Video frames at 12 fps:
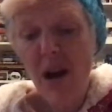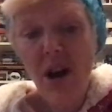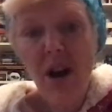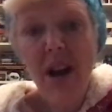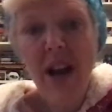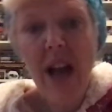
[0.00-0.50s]

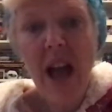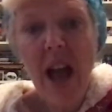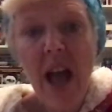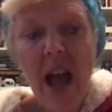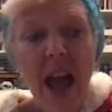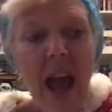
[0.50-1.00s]
art.
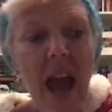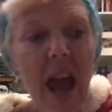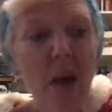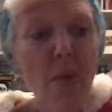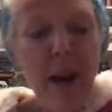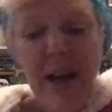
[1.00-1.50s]

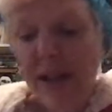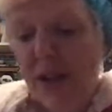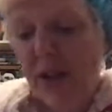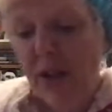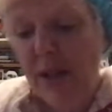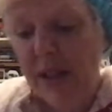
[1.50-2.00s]
And wait
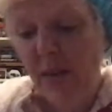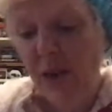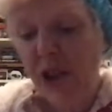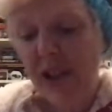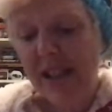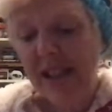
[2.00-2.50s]
until you see what
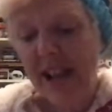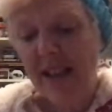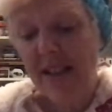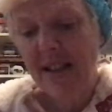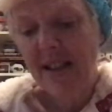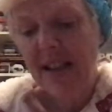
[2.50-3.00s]
she
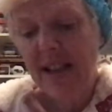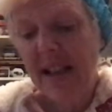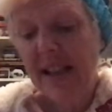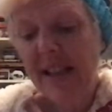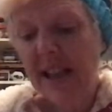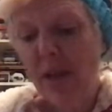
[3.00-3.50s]
sent.
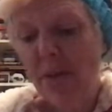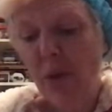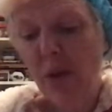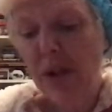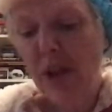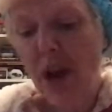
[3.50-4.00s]
It's like the
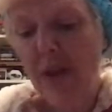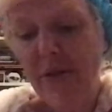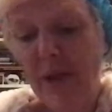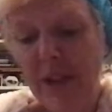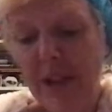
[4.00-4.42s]
most thoughtful